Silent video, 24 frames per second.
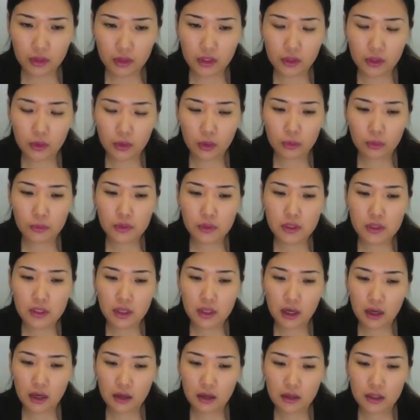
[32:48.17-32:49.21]
the
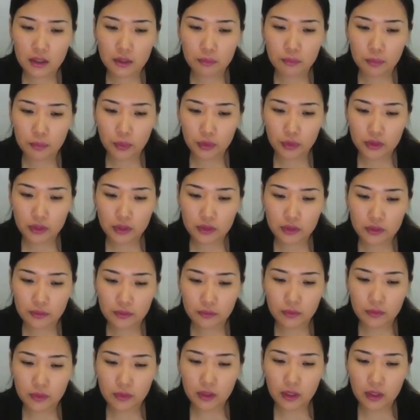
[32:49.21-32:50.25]
comments are important,
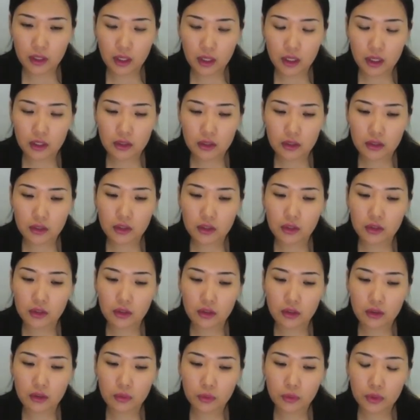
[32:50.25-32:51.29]
and
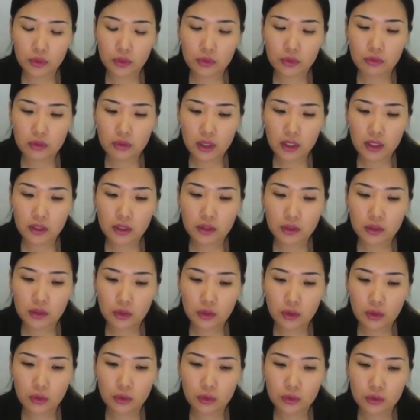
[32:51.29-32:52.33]
when you write the
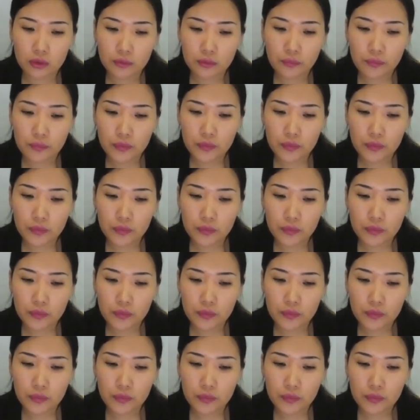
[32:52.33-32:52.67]
code,